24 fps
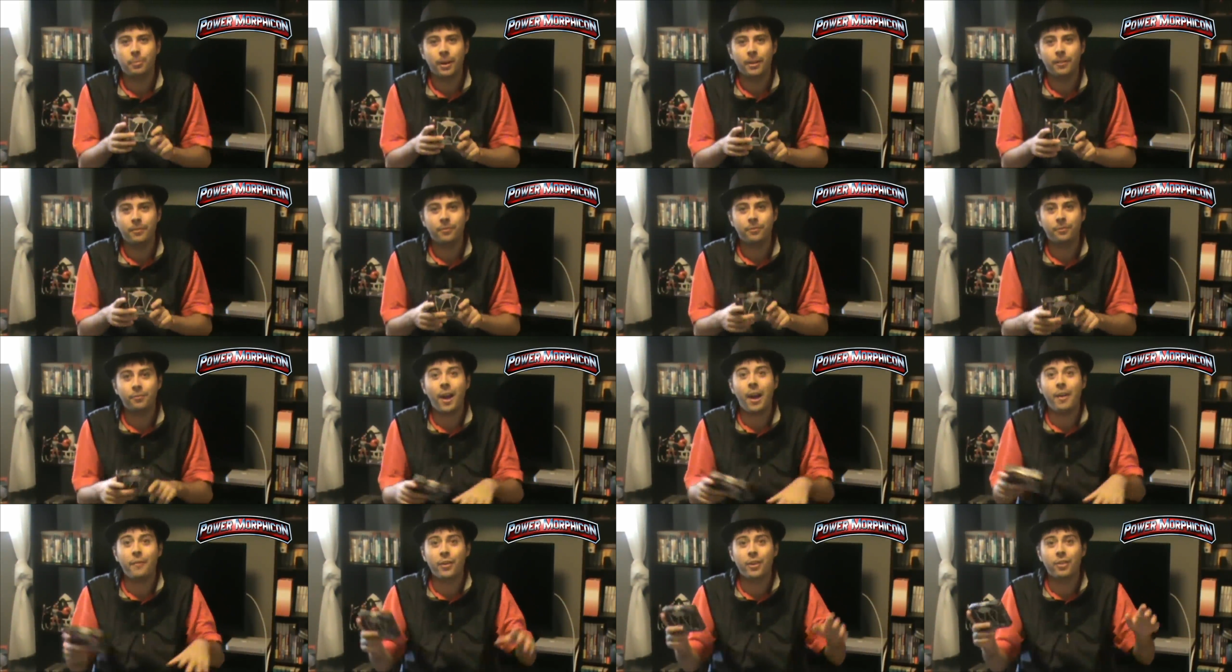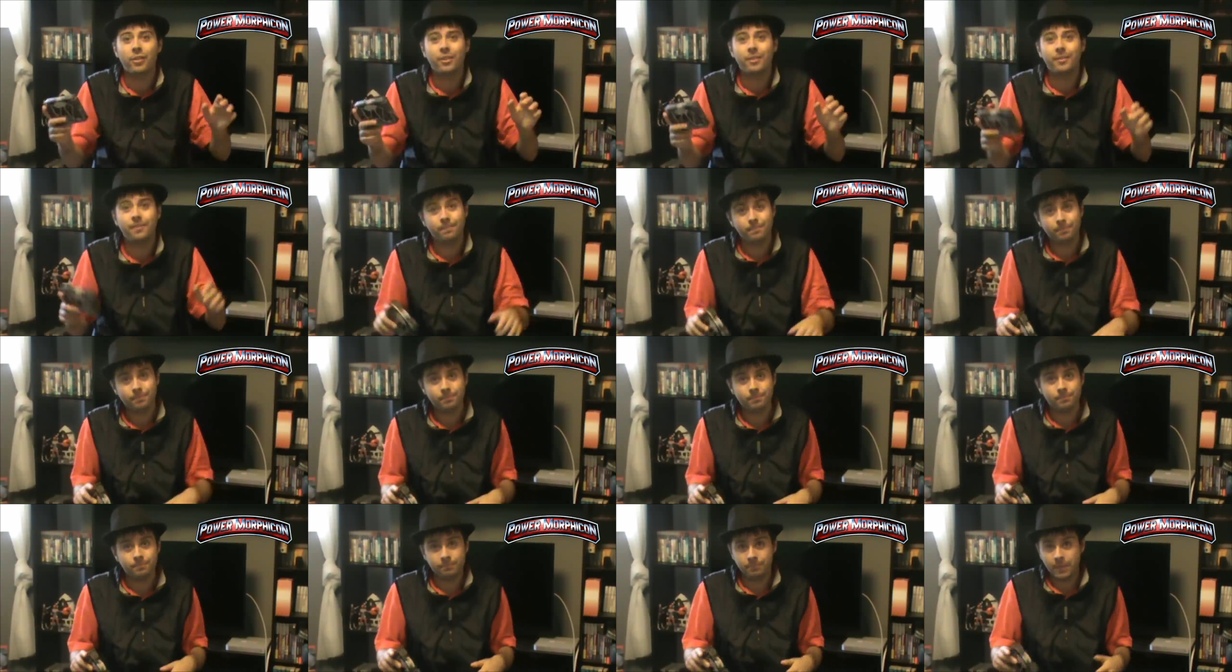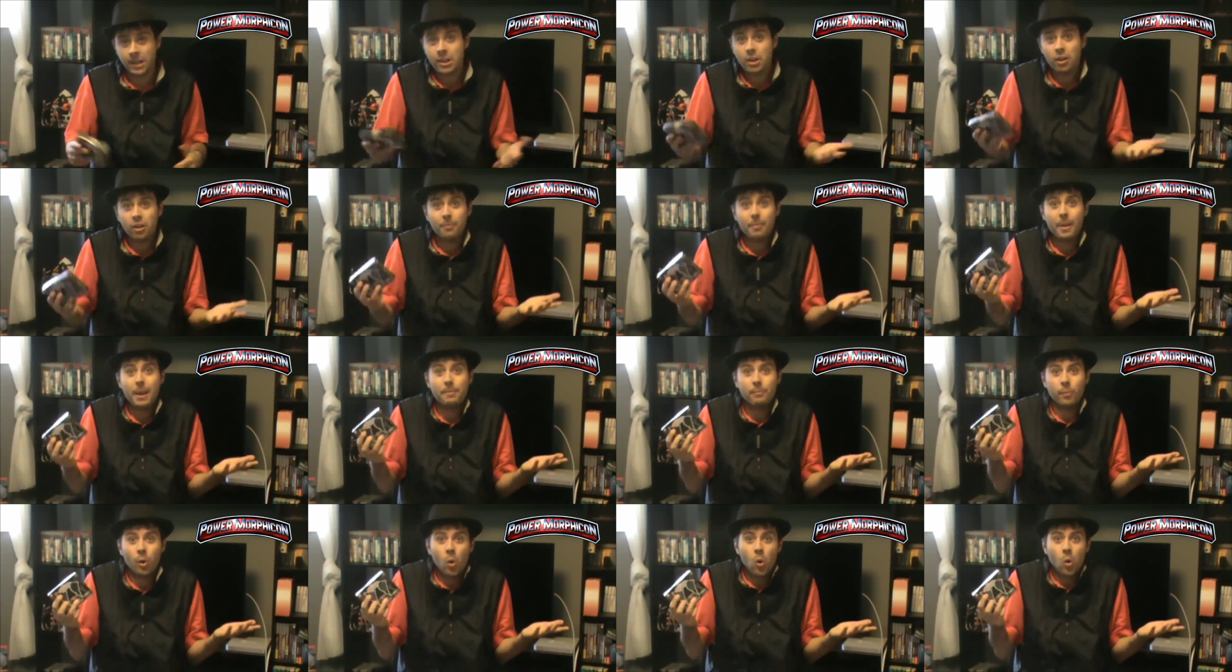but 500, they could have
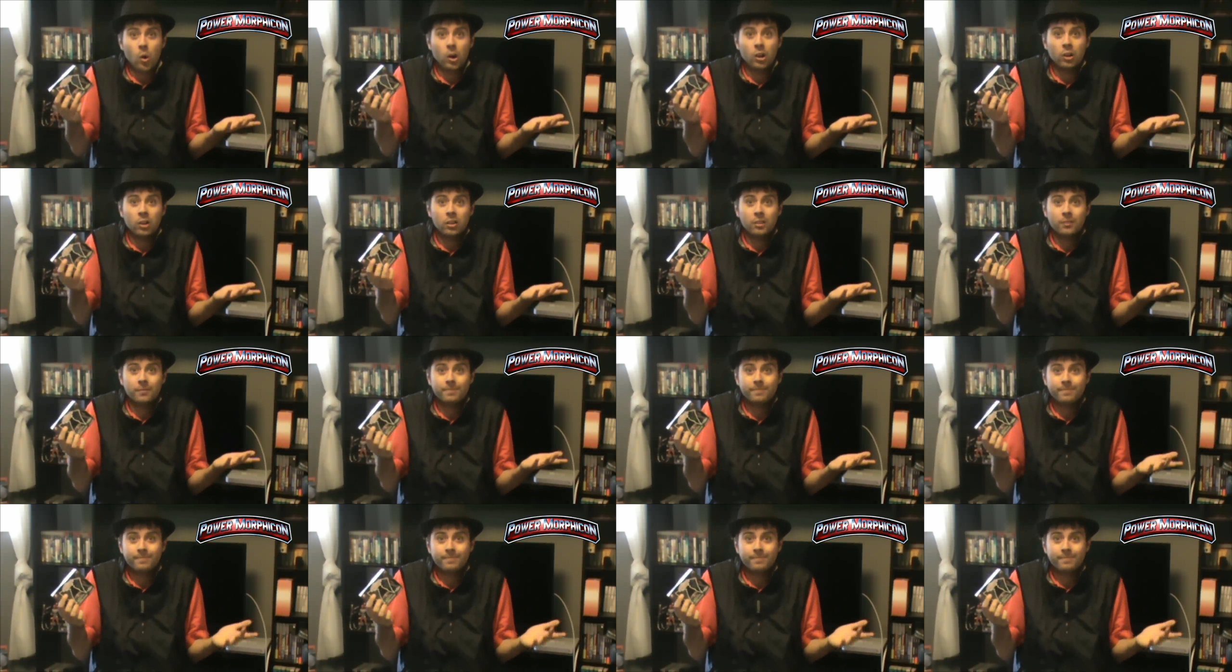made more.